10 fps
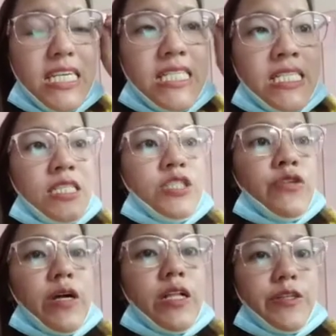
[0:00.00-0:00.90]

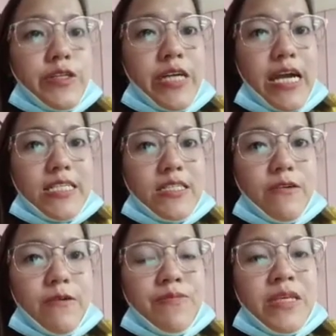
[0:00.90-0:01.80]
central areas.
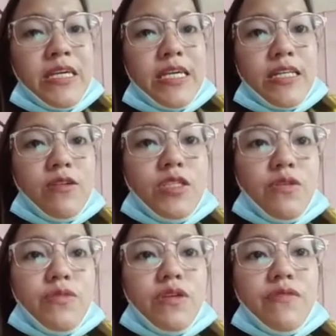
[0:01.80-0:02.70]
So it
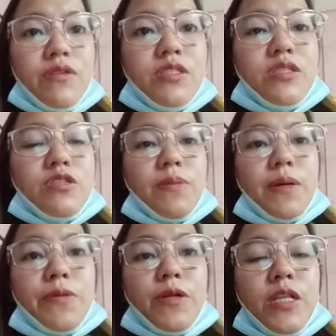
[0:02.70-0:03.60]
also refers to the
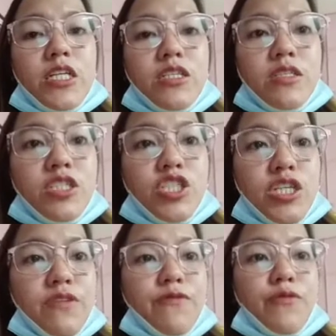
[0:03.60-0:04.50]
population
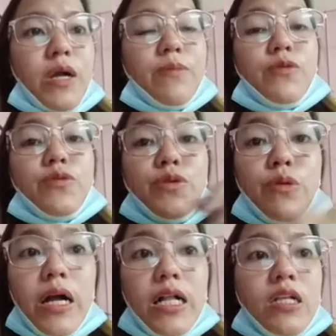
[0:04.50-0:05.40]
shift from
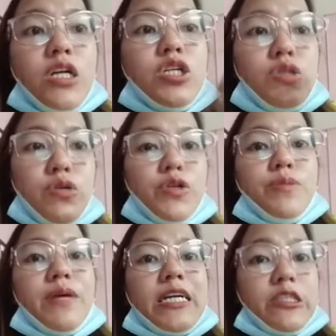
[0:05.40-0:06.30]
rural to
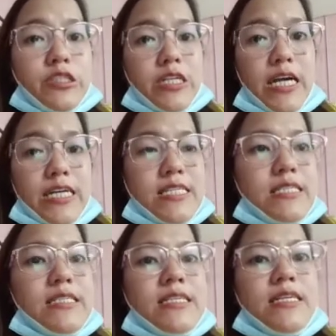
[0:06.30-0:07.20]
urban areas.
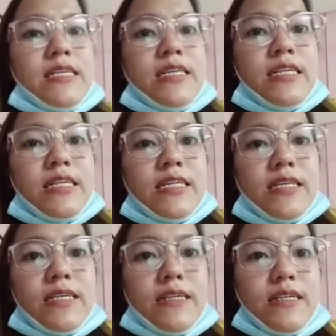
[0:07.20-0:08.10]

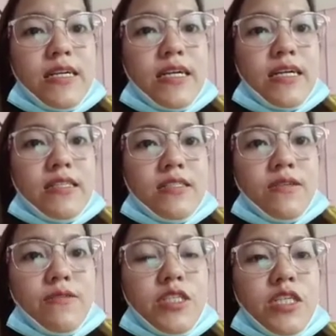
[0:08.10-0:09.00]
Okay,
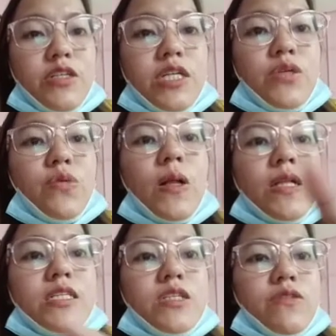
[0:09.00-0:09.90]
so the
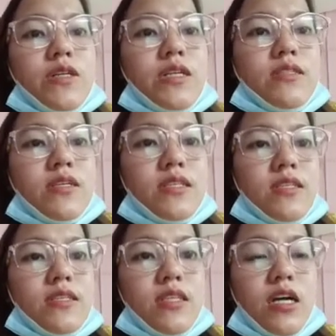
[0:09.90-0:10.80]
gradual increase
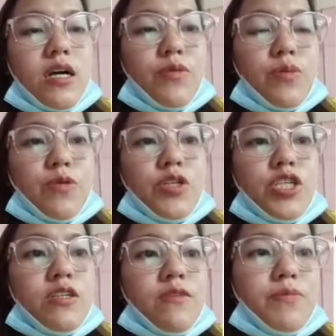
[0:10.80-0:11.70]
in the
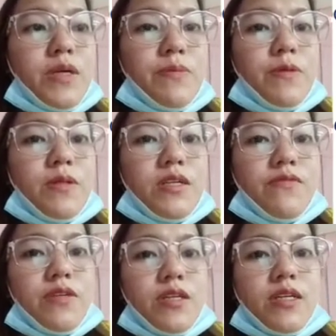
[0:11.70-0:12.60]
proportion of people
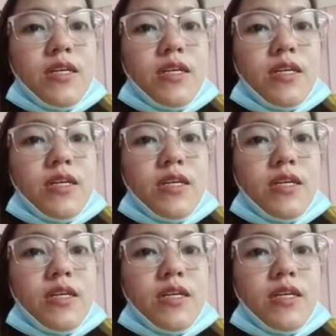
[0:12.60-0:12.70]
living